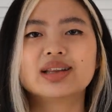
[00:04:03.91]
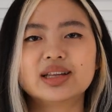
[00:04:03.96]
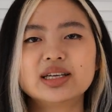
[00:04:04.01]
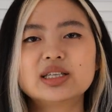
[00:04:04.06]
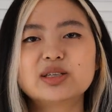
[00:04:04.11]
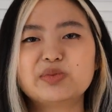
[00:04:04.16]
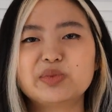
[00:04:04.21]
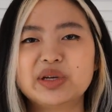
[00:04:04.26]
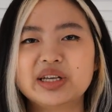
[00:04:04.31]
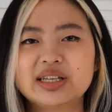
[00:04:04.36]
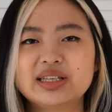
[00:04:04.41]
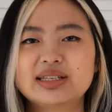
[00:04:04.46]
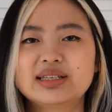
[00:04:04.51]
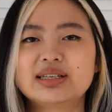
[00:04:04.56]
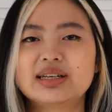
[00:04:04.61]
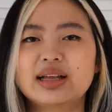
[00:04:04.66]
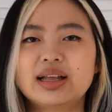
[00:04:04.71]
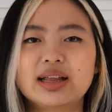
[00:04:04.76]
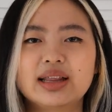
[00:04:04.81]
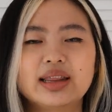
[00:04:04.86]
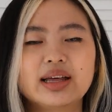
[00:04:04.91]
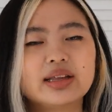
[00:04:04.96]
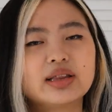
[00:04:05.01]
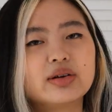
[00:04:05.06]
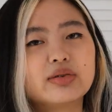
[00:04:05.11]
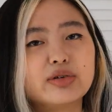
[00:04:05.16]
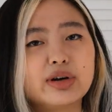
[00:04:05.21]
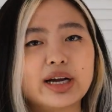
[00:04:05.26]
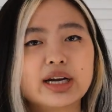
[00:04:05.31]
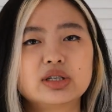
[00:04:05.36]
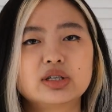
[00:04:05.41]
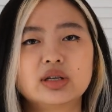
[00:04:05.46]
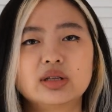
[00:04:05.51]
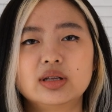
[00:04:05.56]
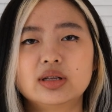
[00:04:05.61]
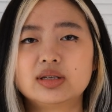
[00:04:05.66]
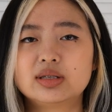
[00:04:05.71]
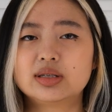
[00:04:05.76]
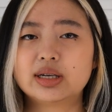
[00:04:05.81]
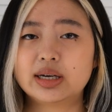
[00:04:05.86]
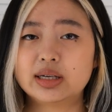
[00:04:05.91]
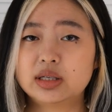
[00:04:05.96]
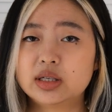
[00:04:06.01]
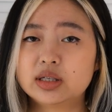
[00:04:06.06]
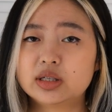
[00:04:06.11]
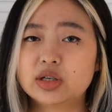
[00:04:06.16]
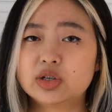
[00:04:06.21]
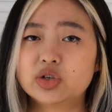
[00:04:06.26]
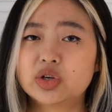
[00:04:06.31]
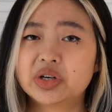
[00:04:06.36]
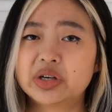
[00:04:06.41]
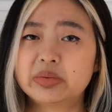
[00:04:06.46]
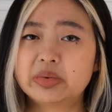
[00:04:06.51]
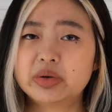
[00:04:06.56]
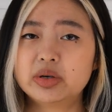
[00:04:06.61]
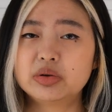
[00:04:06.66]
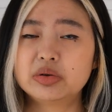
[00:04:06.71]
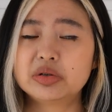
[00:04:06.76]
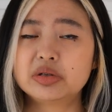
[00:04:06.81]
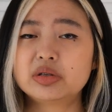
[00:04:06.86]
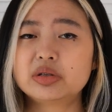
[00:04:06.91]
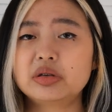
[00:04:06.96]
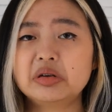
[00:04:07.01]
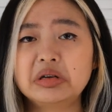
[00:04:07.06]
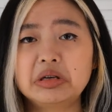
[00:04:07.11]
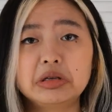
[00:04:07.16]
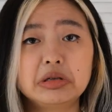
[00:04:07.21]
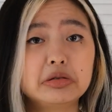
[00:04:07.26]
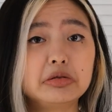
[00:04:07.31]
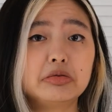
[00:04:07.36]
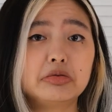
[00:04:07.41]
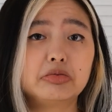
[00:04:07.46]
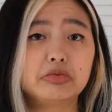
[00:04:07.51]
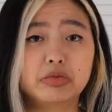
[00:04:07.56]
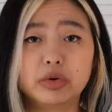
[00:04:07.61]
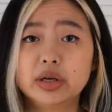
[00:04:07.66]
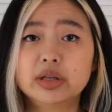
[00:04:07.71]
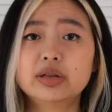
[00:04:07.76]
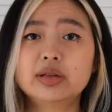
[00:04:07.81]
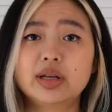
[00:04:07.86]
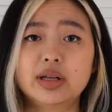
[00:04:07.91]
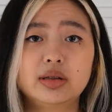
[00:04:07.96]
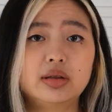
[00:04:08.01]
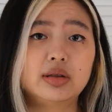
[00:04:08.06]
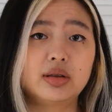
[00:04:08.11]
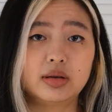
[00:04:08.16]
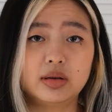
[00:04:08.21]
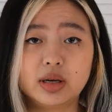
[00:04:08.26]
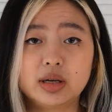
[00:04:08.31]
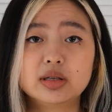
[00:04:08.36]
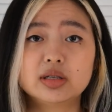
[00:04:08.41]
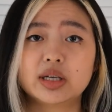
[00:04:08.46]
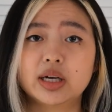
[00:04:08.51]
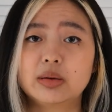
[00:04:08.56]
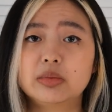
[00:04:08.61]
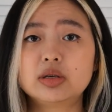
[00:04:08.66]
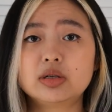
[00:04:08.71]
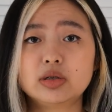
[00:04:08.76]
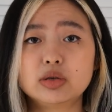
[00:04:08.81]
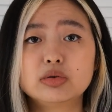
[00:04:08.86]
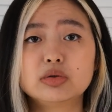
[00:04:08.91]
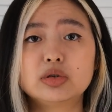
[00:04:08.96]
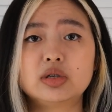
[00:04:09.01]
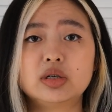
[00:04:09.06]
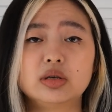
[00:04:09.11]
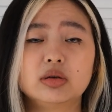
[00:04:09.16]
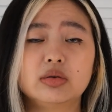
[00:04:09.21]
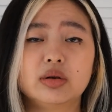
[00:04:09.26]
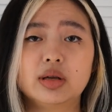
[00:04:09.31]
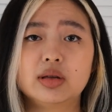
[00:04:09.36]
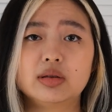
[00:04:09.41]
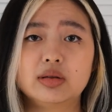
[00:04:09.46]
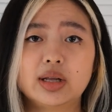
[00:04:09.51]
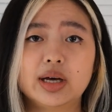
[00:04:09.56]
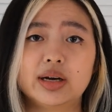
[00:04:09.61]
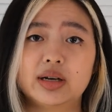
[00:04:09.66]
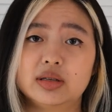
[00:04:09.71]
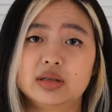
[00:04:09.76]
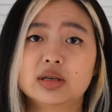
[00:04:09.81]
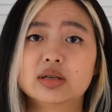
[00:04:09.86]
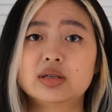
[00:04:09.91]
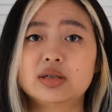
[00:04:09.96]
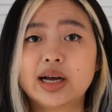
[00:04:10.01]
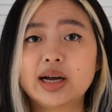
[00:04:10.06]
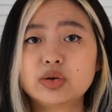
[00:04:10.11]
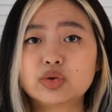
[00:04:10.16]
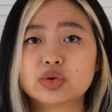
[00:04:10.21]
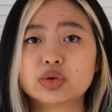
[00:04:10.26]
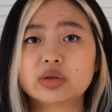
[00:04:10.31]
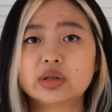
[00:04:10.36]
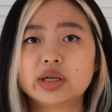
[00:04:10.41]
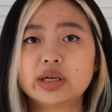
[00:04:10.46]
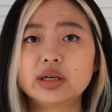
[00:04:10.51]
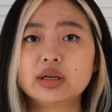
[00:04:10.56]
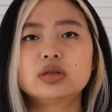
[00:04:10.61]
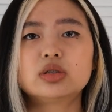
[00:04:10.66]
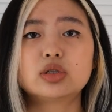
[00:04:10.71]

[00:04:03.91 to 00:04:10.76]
This means that the reaction the scientists are trying to produce is one that the enzyme is used to and that it does naturally.